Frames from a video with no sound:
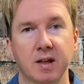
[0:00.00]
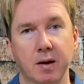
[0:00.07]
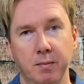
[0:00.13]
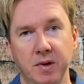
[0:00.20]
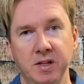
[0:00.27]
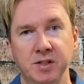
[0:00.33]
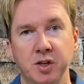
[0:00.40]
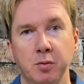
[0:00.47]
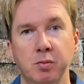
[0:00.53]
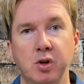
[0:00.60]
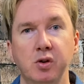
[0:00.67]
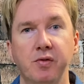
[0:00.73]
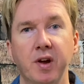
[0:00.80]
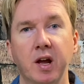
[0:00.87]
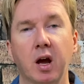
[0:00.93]
That means you're
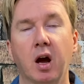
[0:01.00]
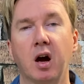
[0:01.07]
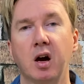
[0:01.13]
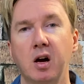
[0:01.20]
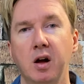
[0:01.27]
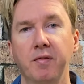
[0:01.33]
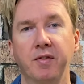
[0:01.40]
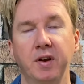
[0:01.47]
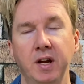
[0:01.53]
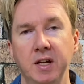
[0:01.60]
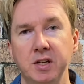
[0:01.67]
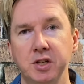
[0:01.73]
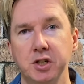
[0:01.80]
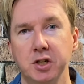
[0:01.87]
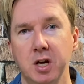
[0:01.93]
moving 1/2 an
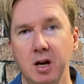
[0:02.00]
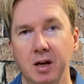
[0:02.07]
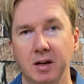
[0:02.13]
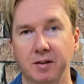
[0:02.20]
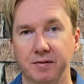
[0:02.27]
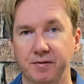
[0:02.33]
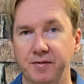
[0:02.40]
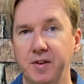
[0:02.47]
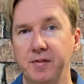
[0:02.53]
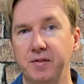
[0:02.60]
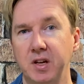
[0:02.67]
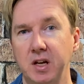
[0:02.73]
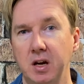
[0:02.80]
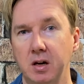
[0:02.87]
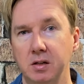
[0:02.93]
inch at
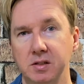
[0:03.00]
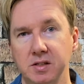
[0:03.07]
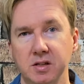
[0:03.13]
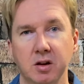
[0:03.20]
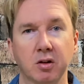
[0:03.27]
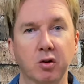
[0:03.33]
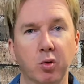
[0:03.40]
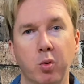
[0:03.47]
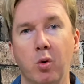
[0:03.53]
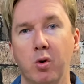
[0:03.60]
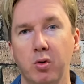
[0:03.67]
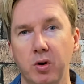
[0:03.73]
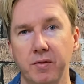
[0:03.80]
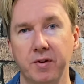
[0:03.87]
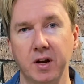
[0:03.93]
50 yards,
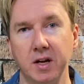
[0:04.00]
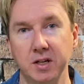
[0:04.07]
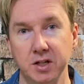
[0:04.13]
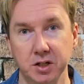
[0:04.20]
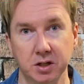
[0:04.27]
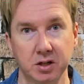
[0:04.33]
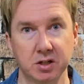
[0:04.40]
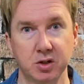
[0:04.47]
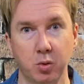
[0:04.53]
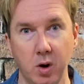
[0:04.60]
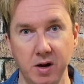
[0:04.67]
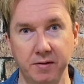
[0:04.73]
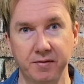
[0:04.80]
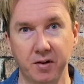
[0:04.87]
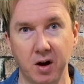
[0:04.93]
1/4 of an inch at
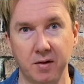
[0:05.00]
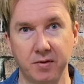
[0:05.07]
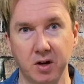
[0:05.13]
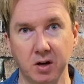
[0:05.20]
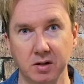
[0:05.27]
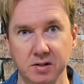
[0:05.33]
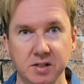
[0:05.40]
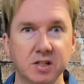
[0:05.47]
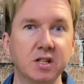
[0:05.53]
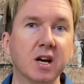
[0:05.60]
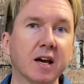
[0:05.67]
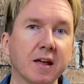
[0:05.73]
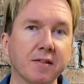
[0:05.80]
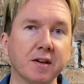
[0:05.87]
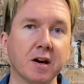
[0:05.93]
25 yards.
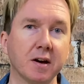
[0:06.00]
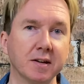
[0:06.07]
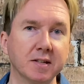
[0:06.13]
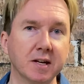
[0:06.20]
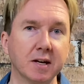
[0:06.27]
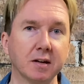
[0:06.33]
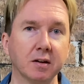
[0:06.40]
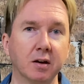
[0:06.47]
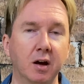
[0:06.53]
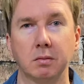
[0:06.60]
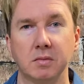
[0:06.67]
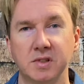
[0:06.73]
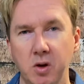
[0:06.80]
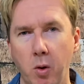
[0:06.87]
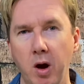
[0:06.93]
You get the idea.
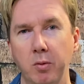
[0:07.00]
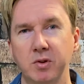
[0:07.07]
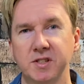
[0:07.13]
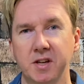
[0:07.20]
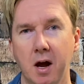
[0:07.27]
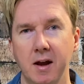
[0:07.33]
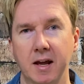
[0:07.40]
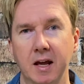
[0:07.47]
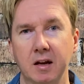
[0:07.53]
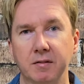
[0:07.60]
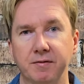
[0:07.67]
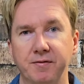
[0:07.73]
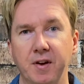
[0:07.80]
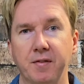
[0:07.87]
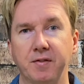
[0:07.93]
So I was sighting in
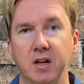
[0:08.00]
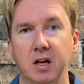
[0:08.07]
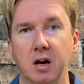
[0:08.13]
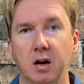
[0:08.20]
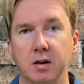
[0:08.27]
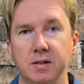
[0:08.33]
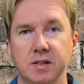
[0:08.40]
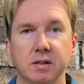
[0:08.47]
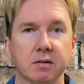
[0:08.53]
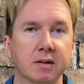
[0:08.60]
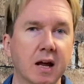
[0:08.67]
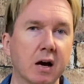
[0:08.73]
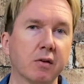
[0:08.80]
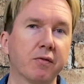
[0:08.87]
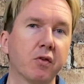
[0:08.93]
at 50 yards.
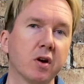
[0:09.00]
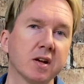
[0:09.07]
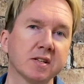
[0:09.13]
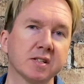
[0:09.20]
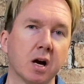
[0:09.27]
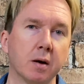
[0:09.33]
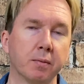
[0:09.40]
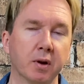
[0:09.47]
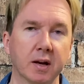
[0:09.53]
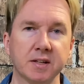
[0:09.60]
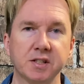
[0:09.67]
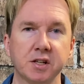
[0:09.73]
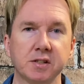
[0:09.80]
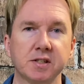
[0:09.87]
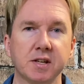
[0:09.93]
Now, for an example,
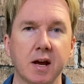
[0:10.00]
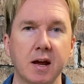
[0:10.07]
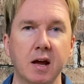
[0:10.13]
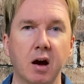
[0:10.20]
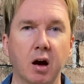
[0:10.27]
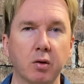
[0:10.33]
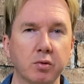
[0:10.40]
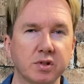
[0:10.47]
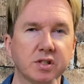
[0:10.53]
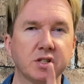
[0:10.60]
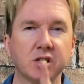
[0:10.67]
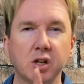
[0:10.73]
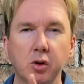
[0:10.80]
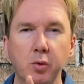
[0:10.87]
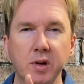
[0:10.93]
let's just say I was
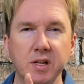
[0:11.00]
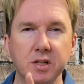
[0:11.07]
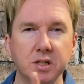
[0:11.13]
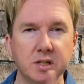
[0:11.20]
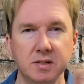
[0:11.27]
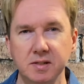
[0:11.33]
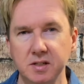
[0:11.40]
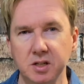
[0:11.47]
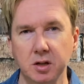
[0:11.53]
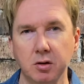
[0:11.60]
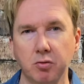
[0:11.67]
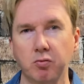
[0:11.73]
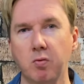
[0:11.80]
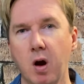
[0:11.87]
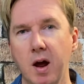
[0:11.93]
2 inches to
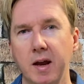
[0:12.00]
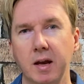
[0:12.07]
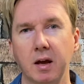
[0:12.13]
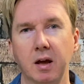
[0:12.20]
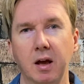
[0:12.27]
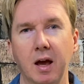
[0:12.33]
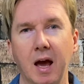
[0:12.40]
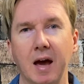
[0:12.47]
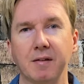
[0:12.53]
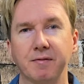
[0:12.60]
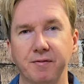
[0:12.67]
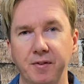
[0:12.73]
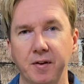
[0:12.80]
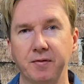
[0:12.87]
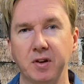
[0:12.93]
the right at
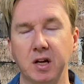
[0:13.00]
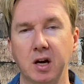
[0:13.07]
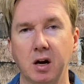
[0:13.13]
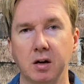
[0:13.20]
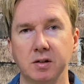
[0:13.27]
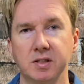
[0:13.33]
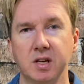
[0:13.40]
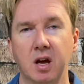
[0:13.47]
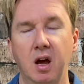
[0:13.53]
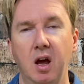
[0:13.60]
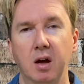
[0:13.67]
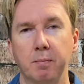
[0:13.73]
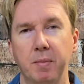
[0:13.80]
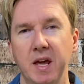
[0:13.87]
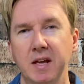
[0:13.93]
50 yards.
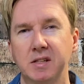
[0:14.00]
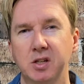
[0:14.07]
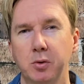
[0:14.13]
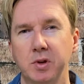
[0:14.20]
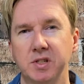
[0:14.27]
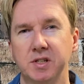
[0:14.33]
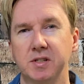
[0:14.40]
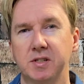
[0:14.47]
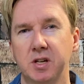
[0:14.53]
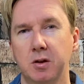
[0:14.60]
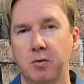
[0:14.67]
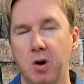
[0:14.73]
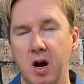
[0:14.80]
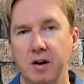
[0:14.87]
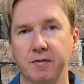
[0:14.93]
Being 2 inches to
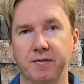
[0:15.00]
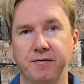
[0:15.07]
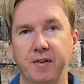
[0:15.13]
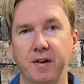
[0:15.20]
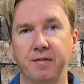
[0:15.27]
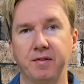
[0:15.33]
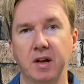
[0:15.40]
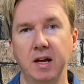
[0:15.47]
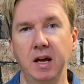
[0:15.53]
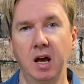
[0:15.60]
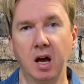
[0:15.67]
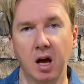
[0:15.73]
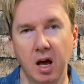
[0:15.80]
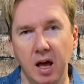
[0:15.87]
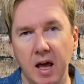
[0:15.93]
the right at
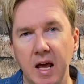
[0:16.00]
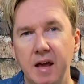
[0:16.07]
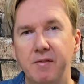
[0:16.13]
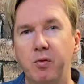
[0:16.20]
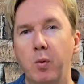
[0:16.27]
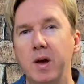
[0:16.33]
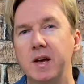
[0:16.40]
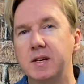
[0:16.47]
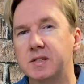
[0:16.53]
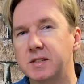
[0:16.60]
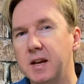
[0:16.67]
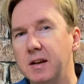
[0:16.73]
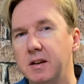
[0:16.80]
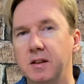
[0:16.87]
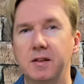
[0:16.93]
50, if we
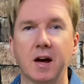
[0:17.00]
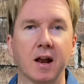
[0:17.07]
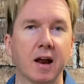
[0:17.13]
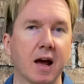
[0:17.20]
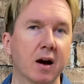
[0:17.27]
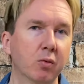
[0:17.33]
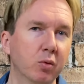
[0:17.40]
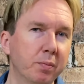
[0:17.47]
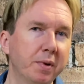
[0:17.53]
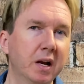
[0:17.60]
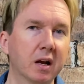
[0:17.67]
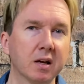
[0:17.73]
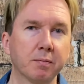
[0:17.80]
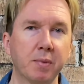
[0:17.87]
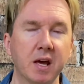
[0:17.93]
extended that out, would be
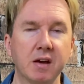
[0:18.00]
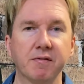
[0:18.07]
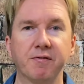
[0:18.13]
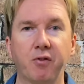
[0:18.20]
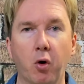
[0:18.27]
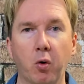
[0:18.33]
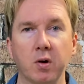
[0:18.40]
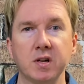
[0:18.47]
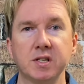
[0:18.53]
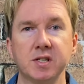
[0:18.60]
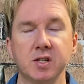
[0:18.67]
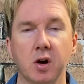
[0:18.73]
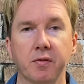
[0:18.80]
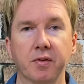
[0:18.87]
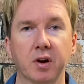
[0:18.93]
like being 4
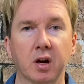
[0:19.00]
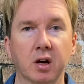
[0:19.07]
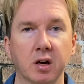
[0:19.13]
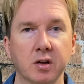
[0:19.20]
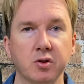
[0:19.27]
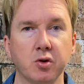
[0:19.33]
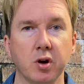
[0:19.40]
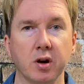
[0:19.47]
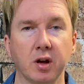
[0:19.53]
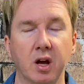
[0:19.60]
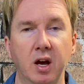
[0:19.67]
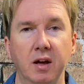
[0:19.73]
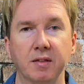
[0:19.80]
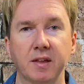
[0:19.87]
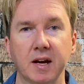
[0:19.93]
inches off at 100.
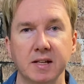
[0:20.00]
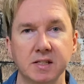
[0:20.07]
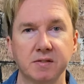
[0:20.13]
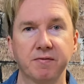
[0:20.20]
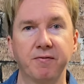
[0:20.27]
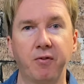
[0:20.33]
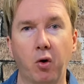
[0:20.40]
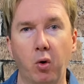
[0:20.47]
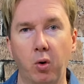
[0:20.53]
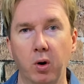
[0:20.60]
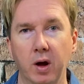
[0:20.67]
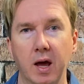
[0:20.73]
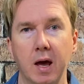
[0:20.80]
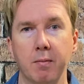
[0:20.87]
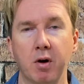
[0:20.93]
That's
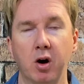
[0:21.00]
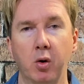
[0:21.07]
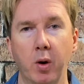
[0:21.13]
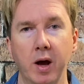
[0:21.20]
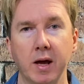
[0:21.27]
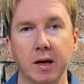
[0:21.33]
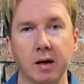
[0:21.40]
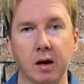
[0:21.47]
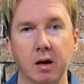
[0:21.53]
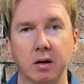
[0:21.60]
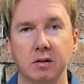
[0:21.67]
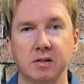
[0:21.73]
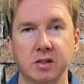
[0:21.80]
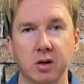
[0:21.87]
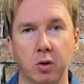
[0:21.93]
4 M.O.A.
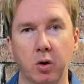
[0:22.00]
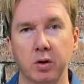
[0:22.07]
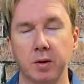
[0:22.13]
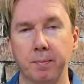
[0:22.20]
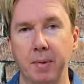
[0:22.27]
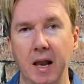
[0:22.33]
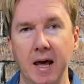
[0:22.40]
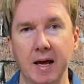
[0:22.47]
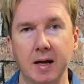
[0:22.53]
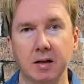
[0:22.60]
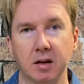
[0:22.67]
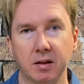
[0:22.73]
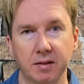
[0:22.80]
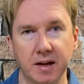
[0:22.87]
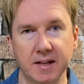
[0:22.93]
So on the
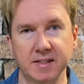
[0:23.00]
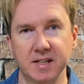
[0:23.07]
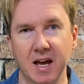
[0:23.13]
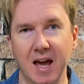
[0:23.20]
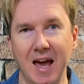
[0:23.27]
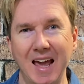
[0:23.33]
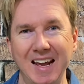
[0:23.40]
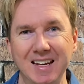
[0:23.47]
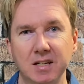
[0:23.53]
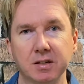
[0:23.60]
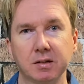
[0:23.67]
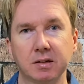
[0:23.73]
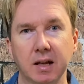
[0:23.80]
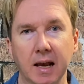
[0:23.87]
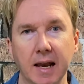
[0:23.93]
blade, that's 8
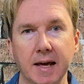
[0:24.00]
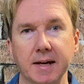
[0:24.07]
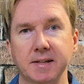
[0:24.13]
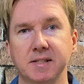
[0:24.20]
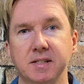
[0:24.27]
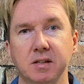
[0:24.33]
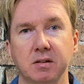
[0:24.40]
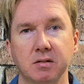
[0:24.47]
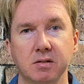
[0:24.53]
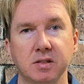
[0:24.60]
clicks.